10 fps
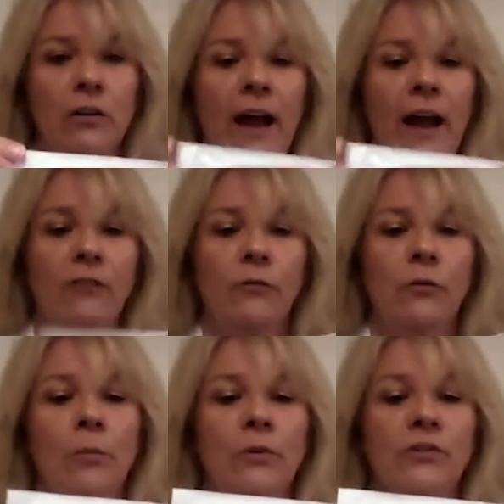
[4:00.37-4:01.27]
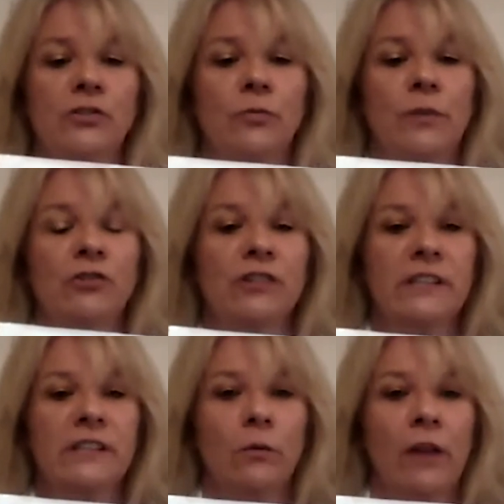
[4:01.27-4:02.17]
you'll have will come with syringes
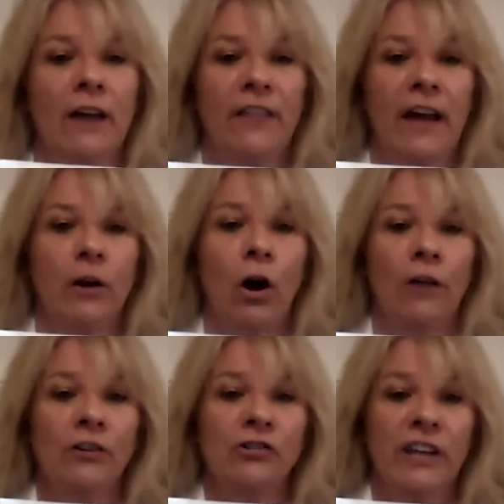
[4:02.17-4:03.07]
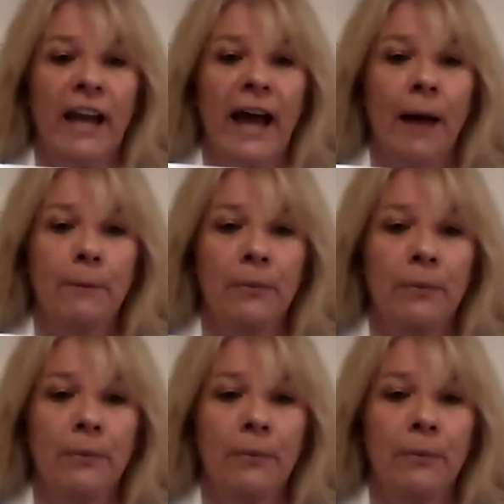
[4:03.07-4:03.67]
that will have that orange cap.